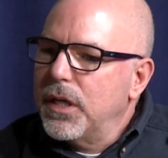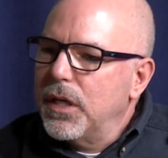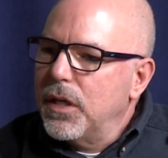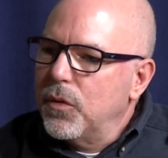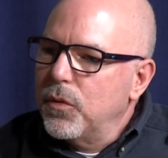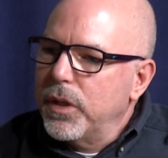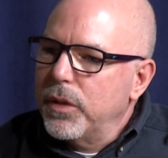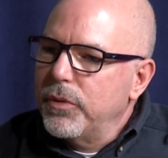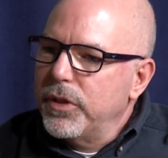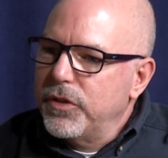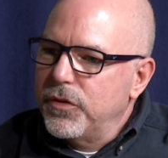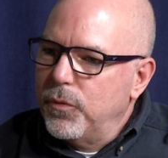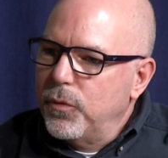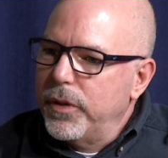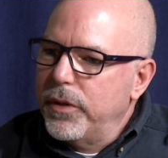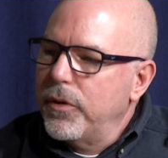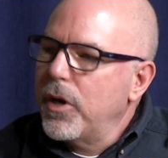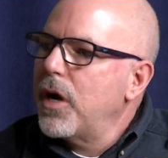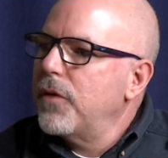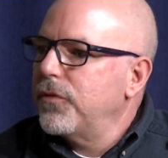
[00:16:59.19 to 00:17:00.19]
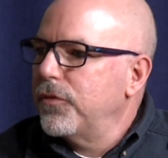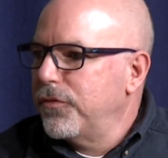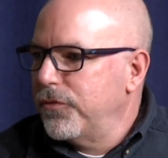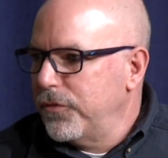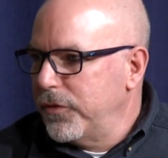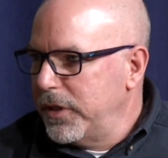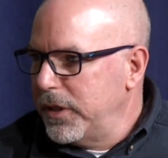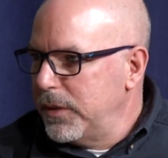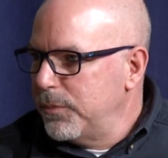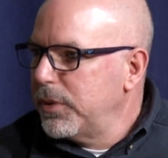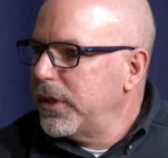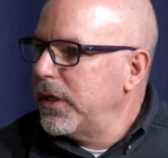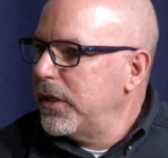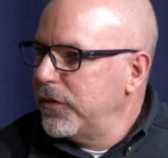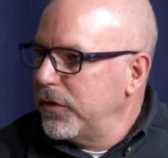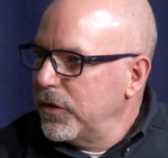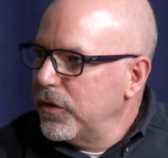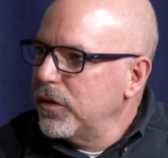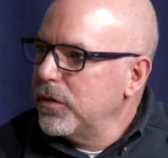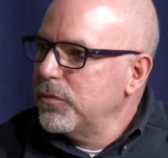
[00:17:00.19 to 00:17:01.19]
where we offer free
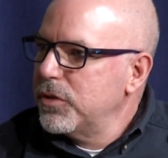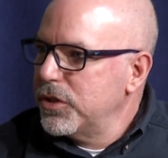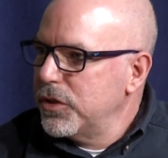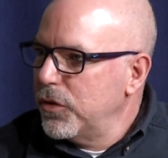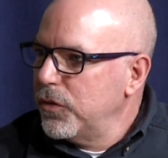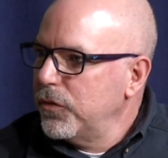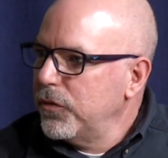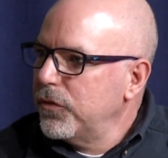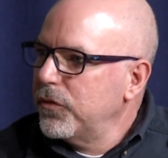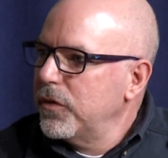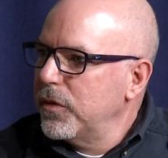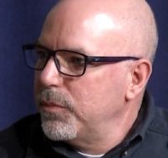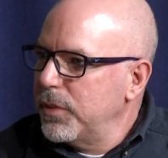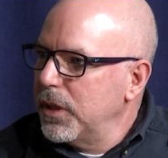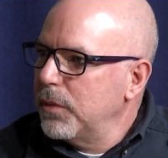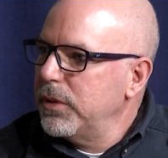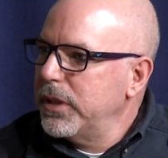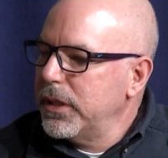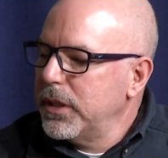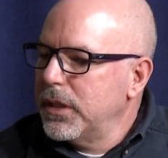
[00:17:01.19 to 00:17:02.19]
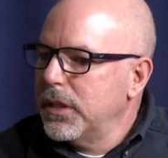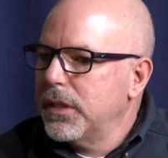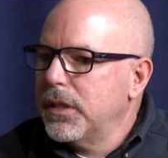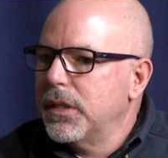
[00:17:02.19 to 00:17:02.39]
planetarium shows to the public